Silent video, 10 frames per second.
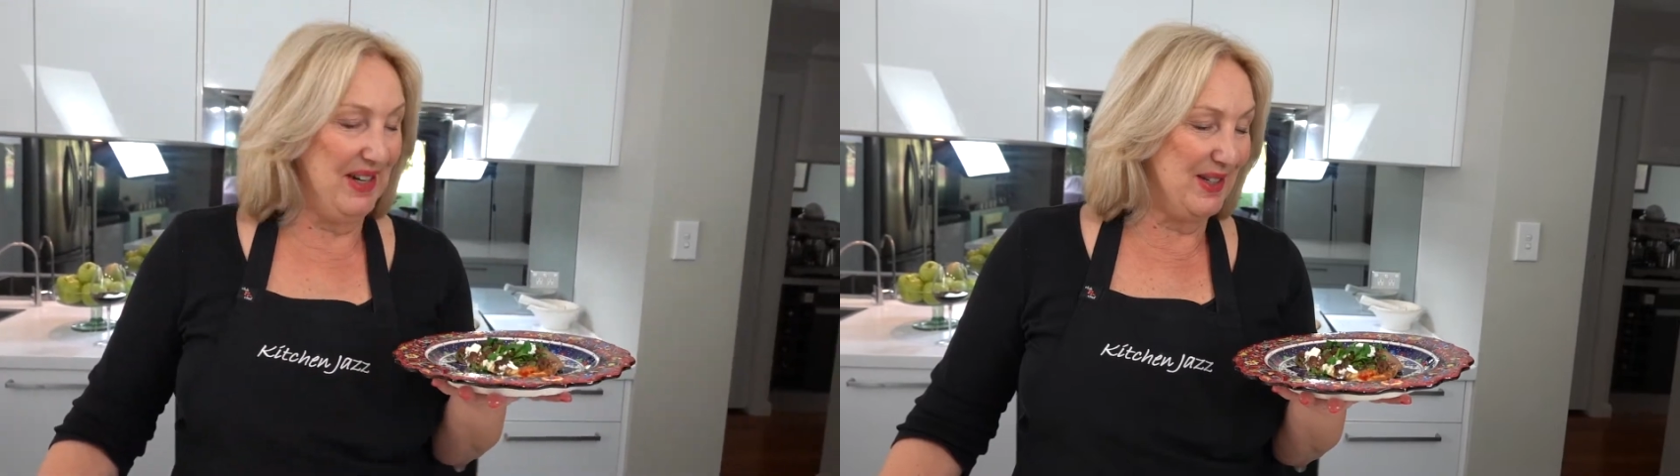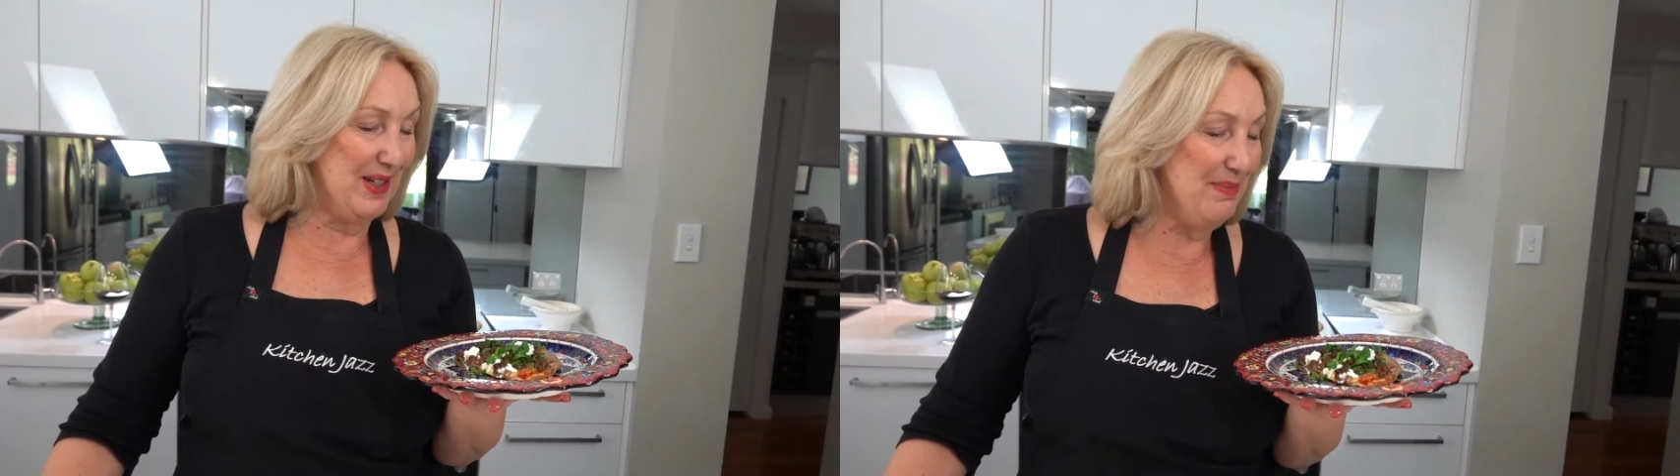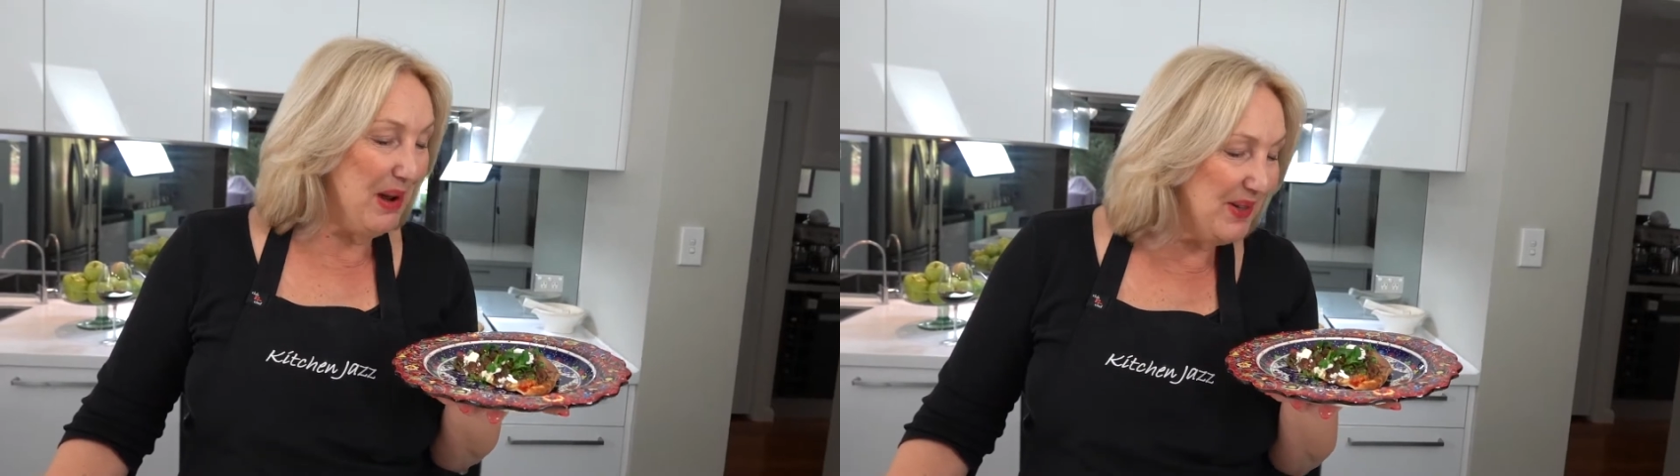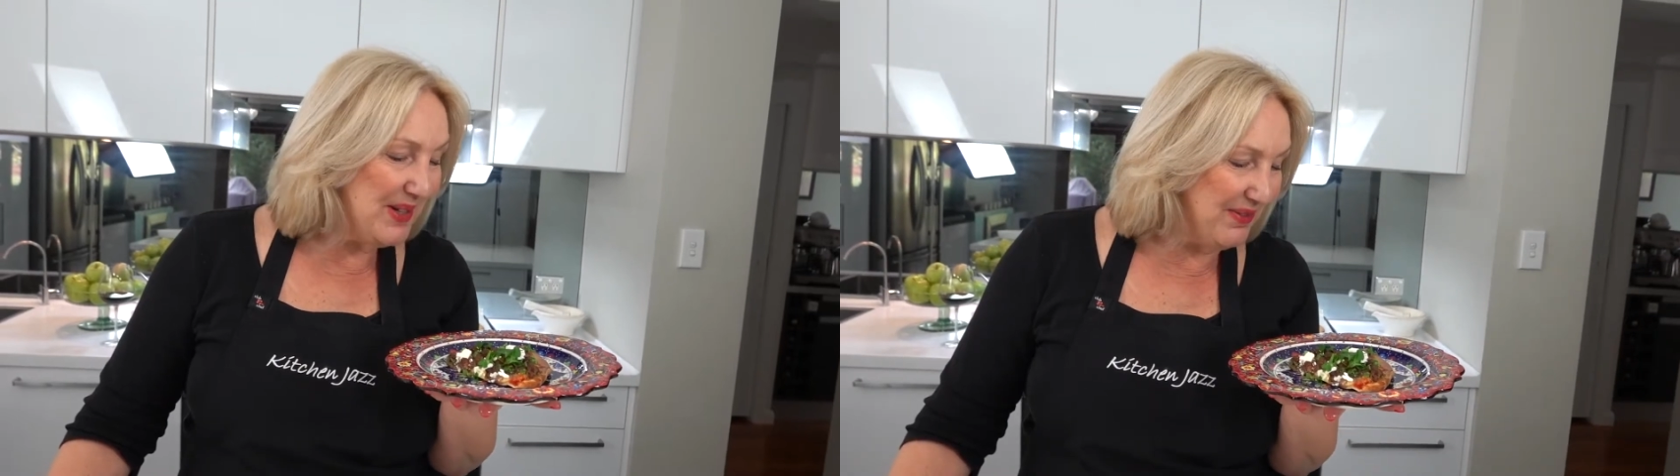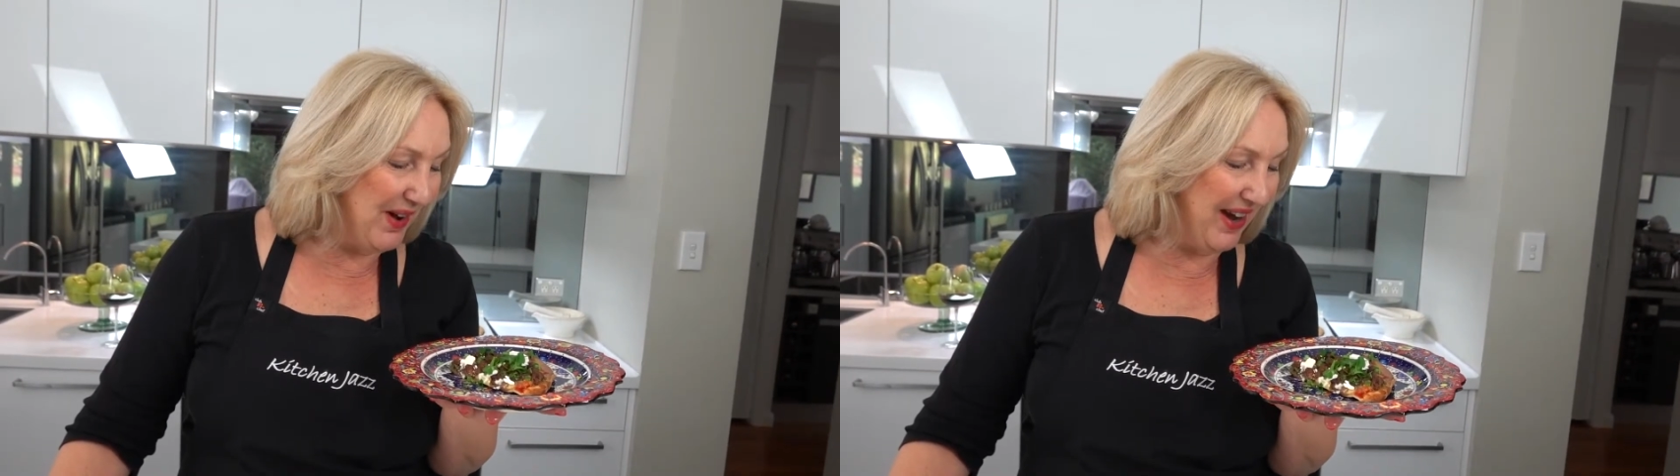It smells
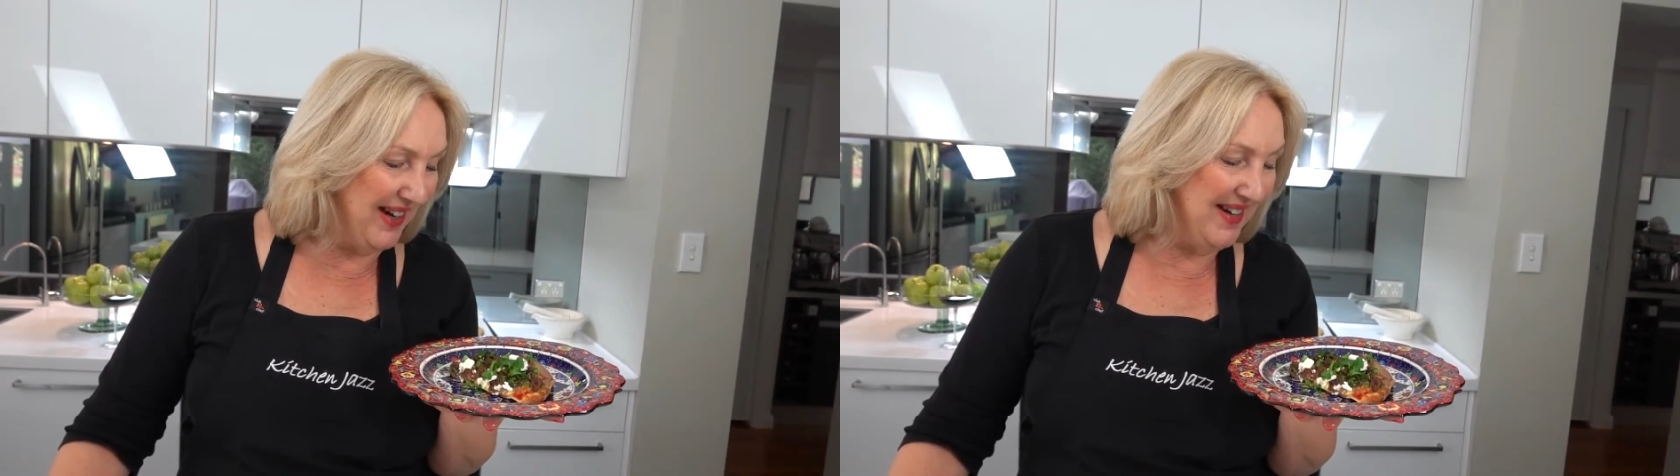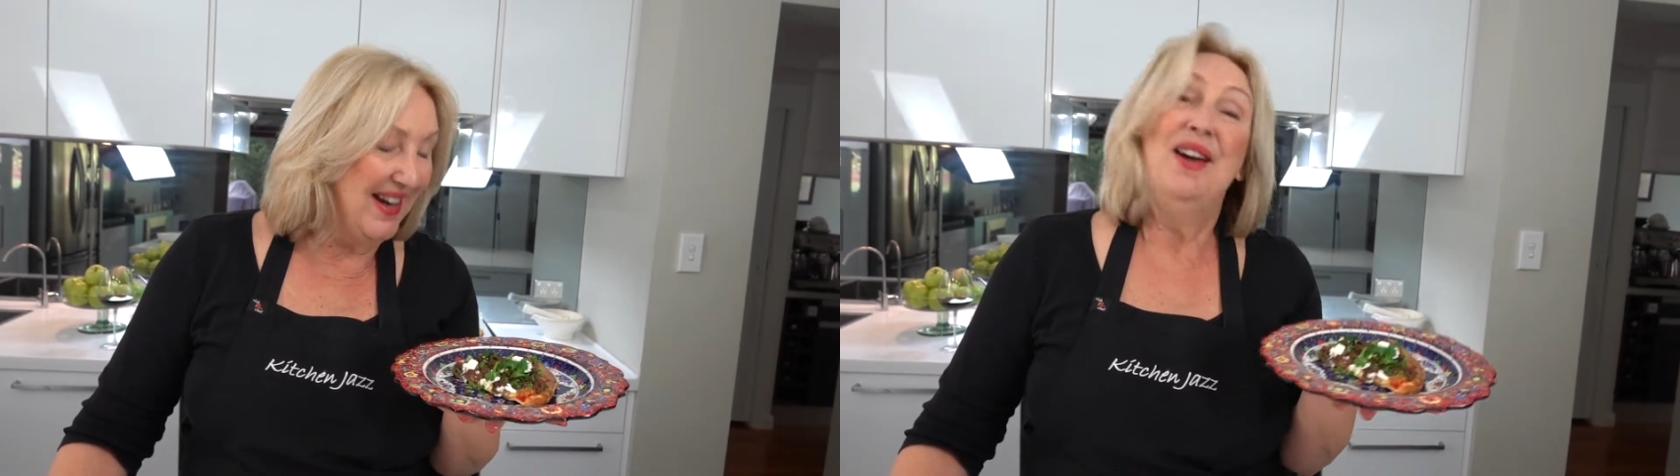divine.